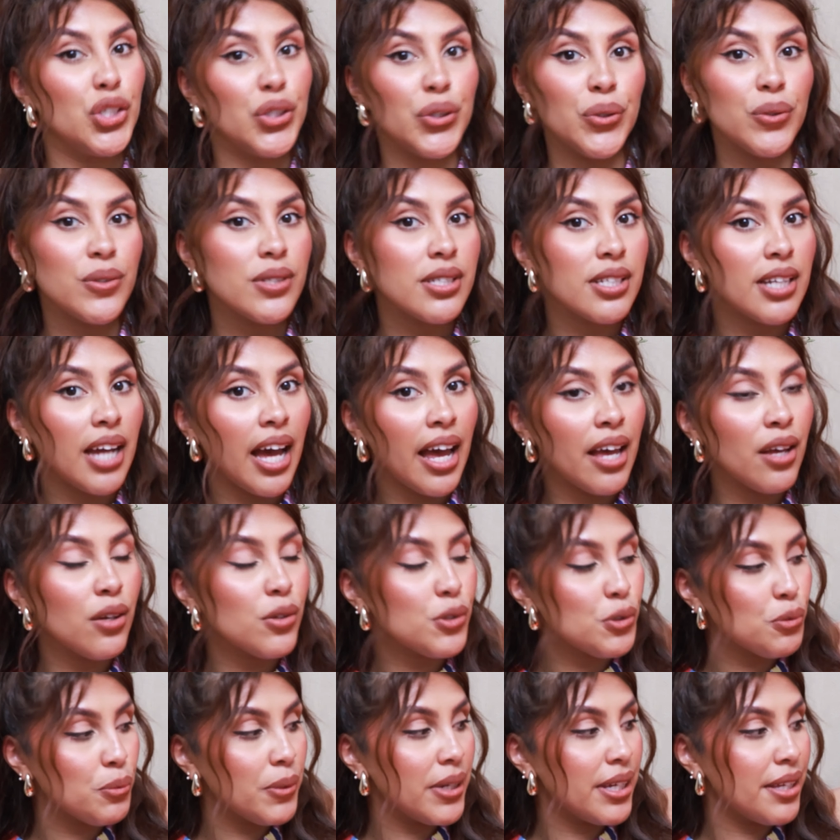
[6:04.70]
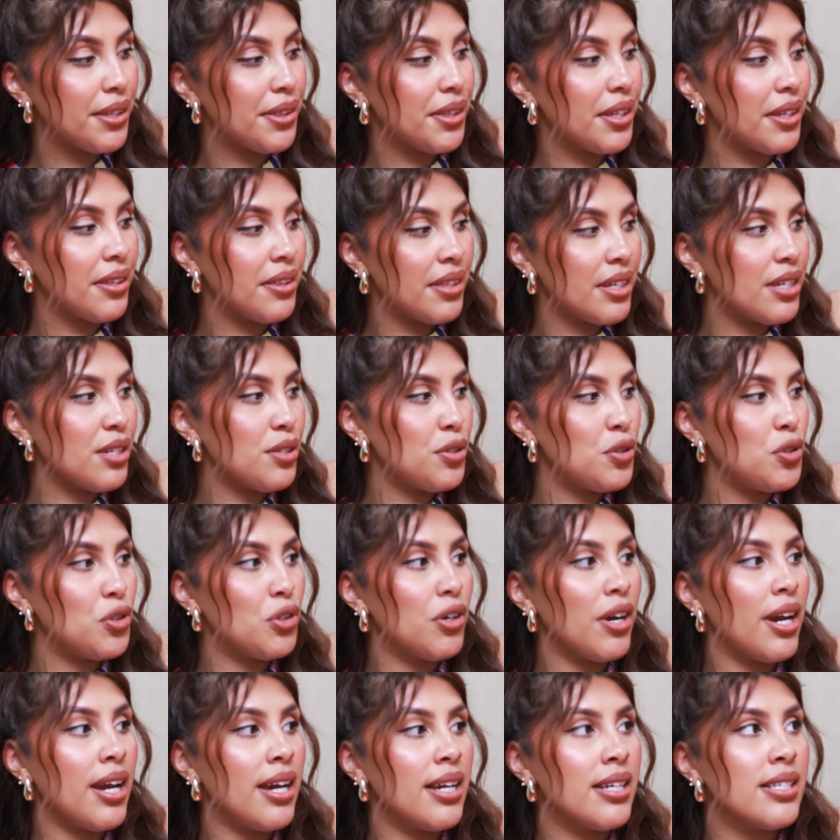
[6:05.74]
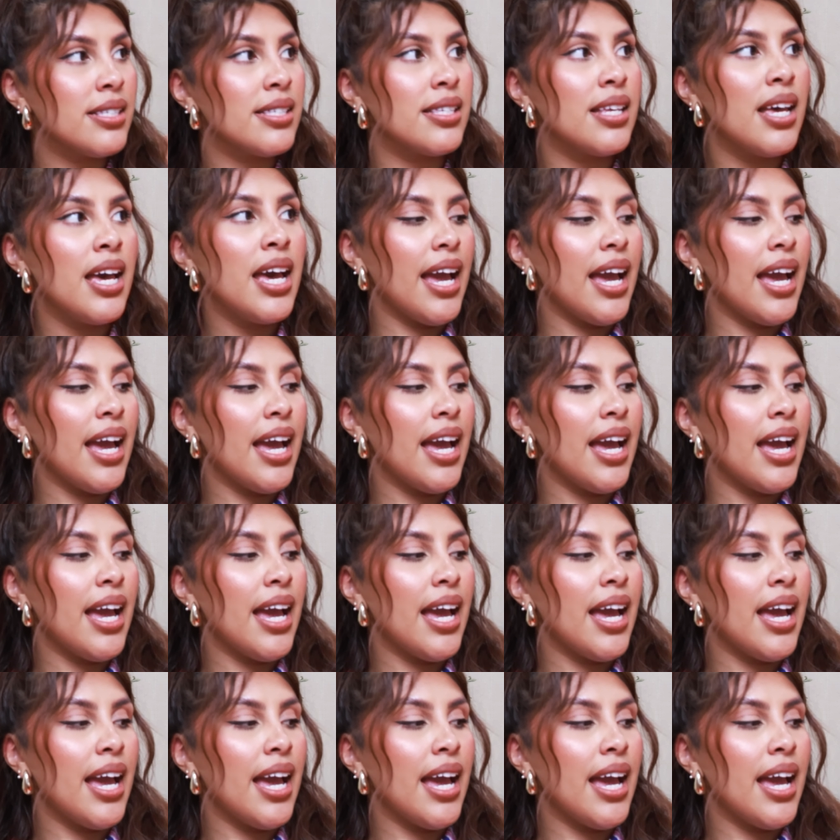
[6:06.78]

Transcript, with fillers: shoe styles with this dress.